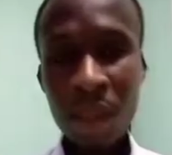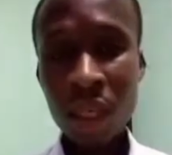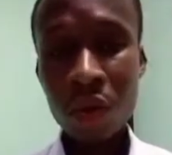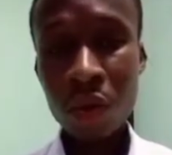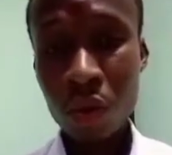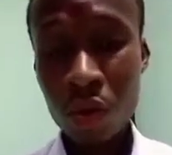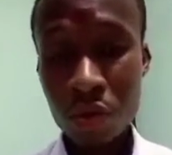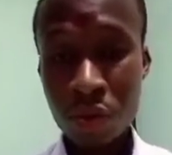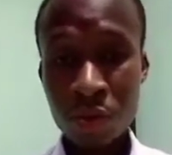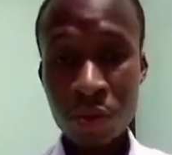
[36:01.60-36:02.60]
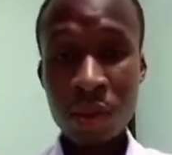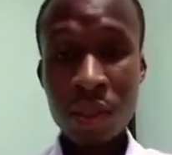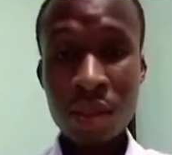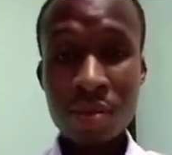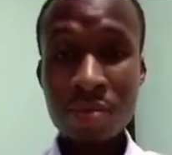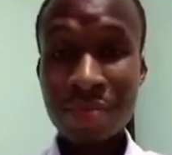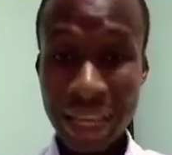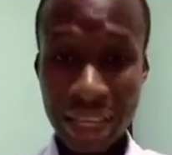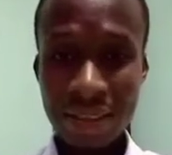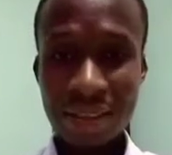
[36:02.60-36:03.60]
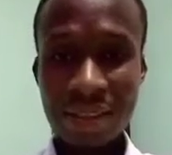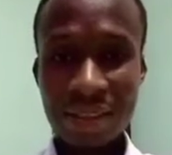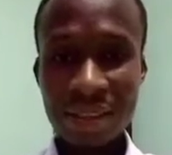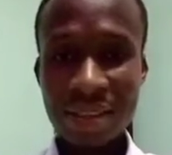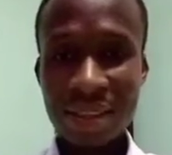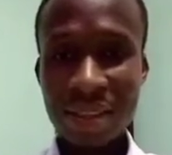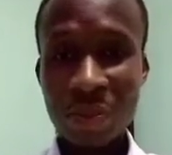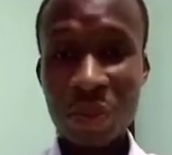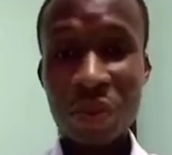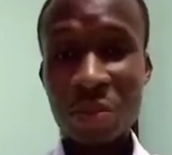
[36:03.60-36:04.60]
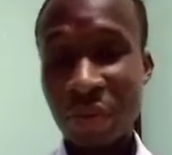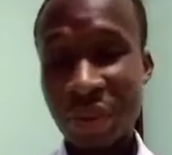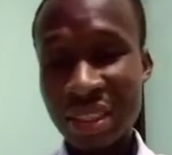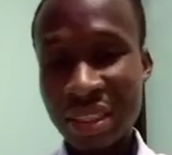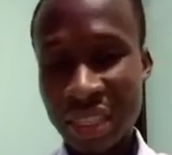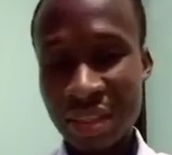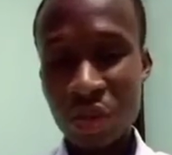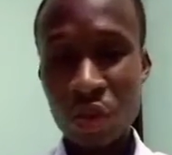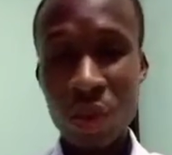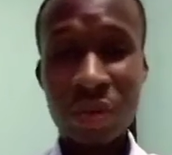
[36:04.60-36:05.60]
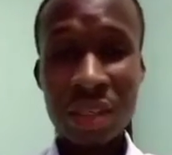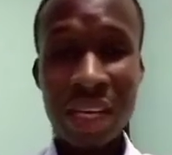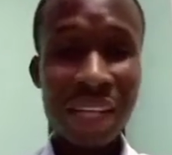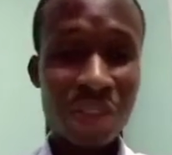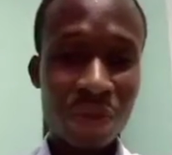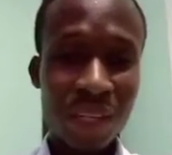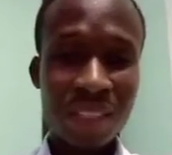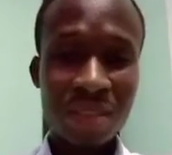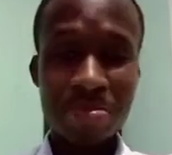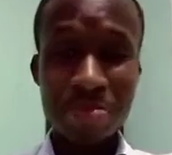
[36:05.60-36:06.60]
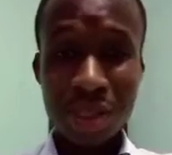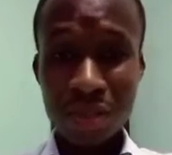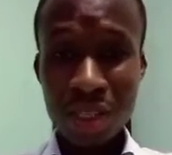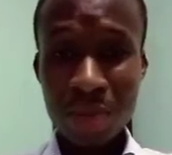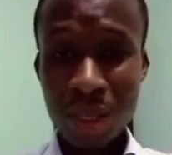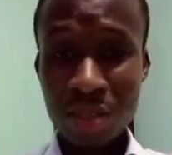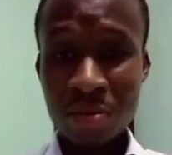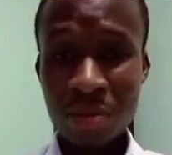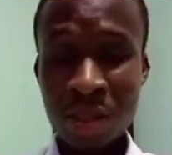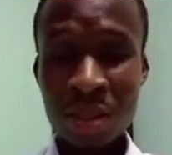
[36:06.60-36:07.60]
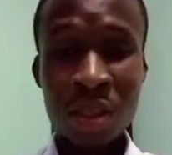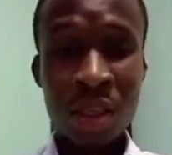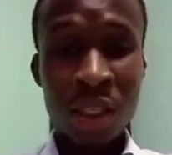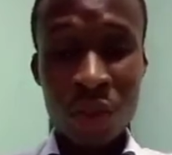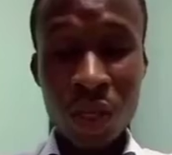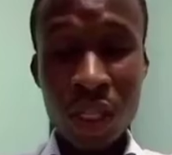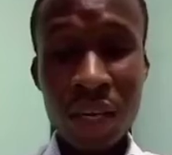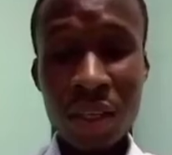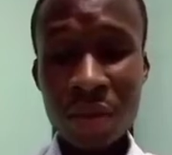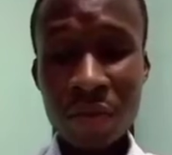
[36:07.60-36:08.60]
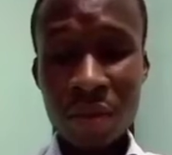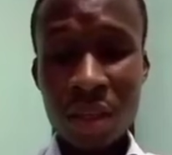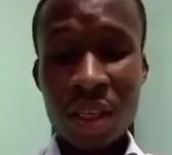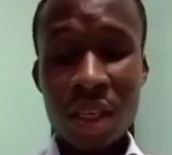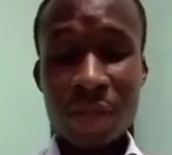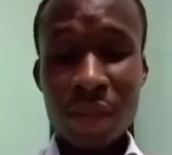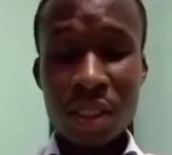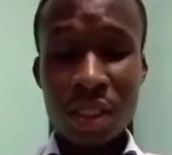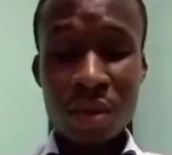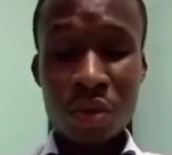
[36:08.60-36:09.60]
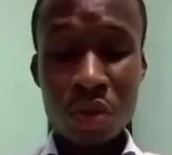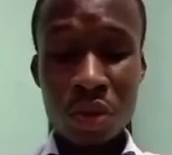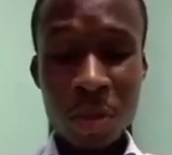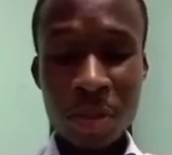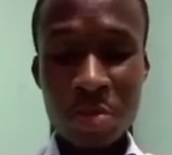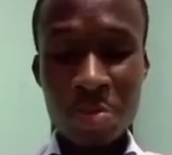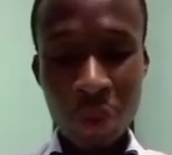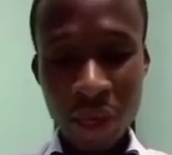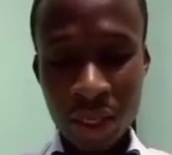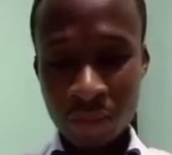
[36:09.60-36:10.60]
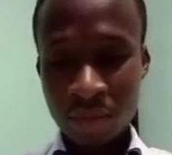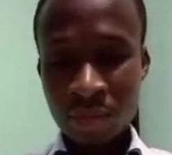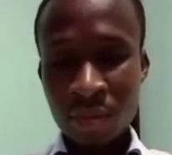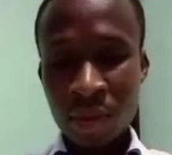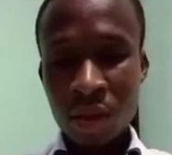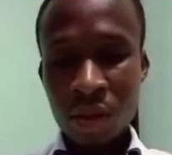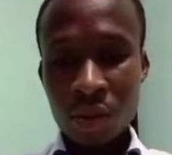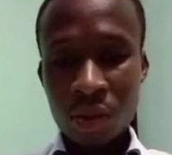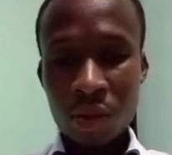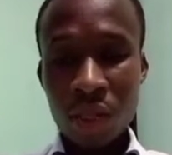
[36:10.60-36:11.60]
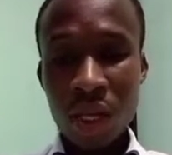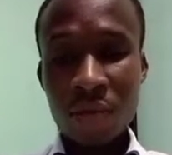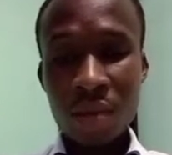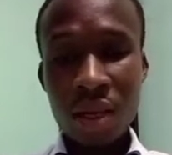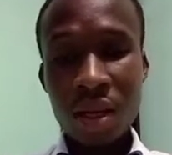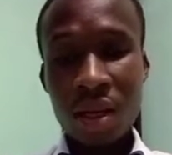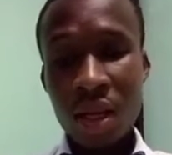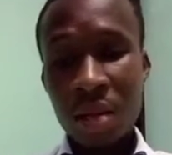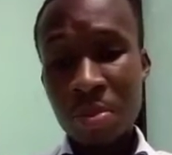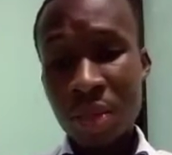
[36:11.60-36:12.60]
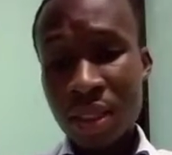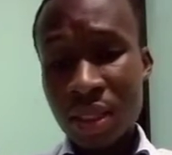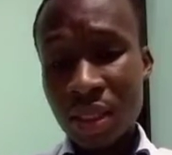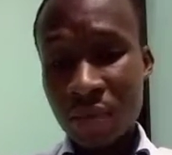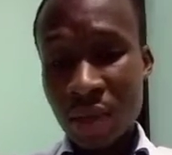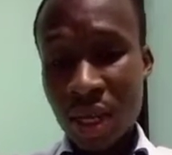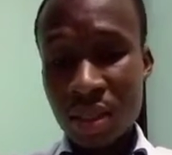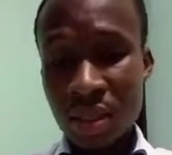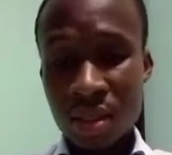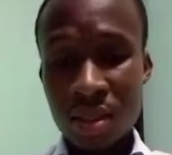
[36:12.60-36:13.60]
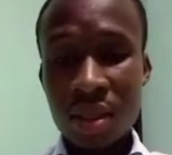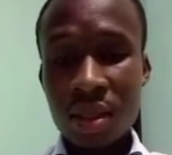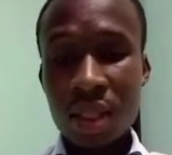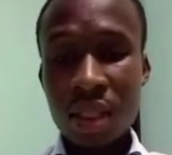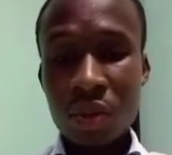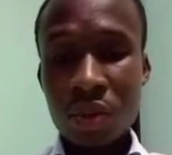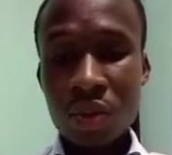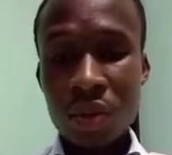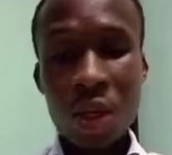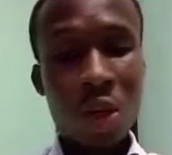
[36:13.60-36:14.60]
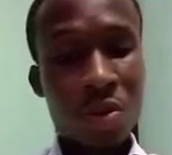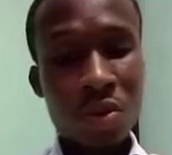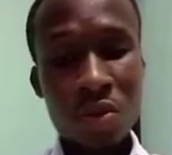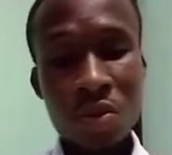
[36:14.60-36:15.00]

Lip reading: it could cause you to die. Yes, and we want to prevent death, so we have to cut off that particular part of the body to allow the infection to stop spreading. So we have implanted devices that also helps to